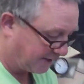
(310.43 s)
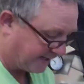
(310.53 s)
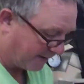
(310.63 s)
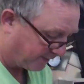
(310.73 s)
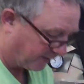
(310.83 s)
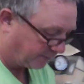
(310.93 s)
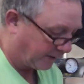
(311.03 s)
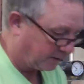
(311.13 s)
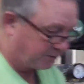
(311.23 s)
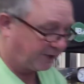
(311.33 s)
I tap it on the
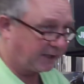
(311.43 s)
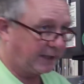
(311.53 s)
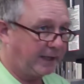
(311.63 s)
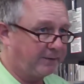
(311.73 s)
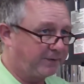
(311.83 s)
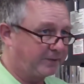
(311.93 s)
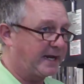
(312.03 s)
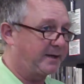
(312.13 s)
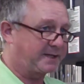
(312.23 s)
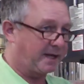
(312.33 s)
ground gently.
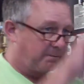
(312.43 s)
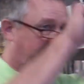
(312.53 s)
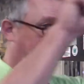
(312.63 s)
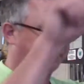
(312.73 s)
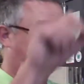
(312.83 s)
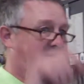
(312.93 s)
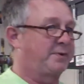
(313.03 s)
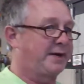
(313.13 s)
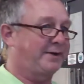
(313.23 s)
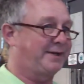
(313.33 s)
It's got a metal frame
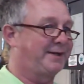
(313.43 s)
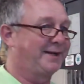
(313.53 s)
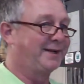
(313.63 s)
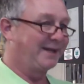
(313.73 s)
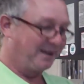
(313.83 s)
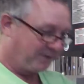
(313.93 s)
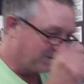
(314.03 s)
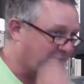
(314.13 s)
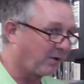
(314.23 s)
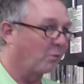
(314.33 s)
around it. If you
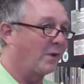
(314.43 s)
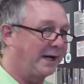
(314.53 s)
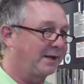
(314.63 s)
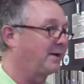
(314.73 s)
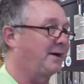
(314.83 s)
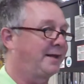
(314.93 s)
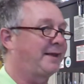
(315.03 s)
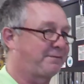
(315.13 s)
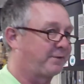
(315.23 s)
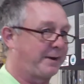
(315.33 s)
start wailing on it,
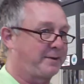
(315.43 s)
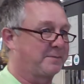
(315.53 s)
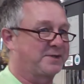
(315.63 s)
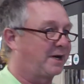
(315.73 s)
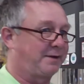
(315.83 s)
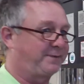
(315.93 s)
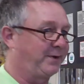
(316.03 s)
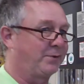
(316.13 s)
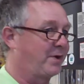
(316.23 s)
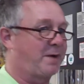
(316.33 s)
that frame comes off,
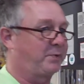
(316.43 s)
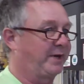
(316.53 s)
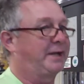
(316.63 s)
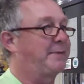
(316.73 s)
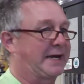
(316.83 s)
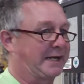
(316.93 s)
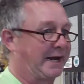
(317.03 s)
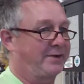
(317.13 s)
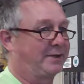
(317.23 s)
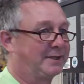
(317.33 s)
you are not putting it back
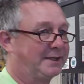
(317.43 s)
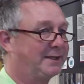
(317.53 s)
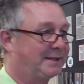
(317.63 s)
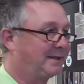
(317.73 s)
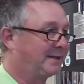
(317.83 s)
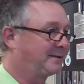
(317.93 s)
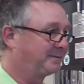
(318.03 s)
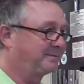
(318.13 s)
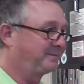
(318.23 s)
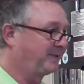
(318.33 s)
together.
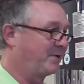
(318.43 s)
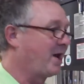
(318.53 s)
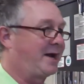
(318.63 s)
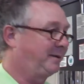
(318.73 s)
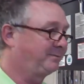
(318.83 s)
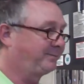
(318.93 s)
You're not.